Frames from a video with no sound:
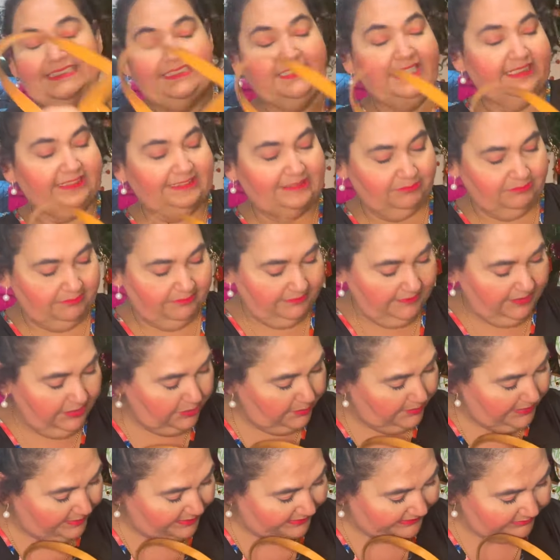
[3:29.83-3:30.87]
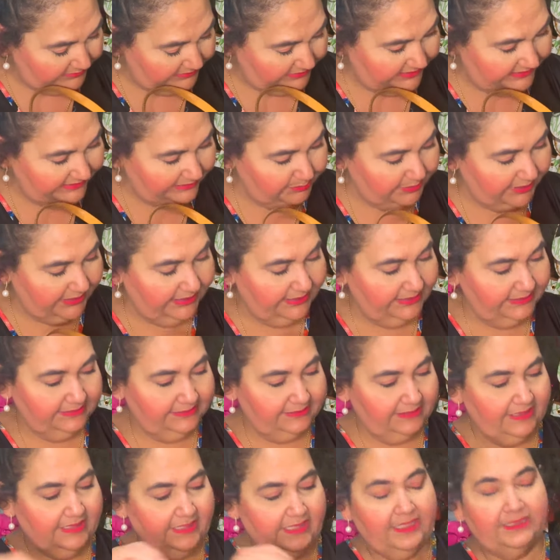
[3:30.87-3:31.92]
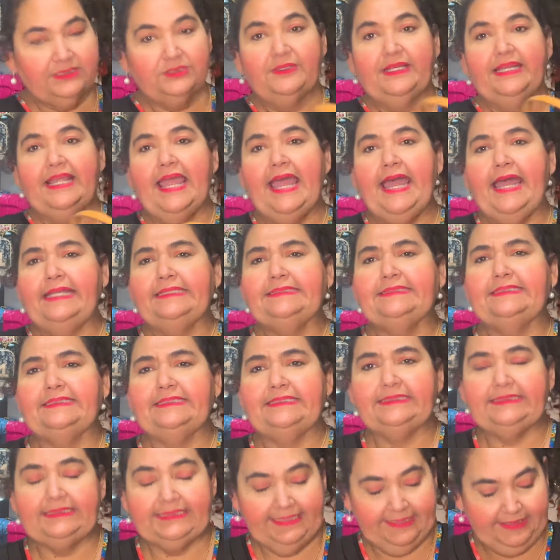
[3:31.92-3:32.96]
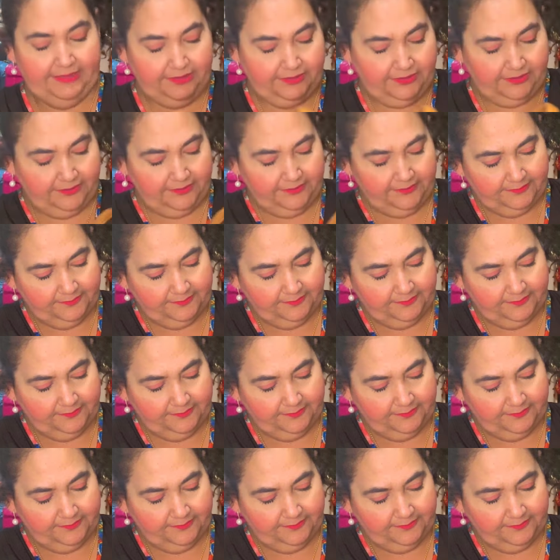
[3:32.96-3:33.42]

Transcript: got some, you know, maybe some dust bunnies. So it has this here,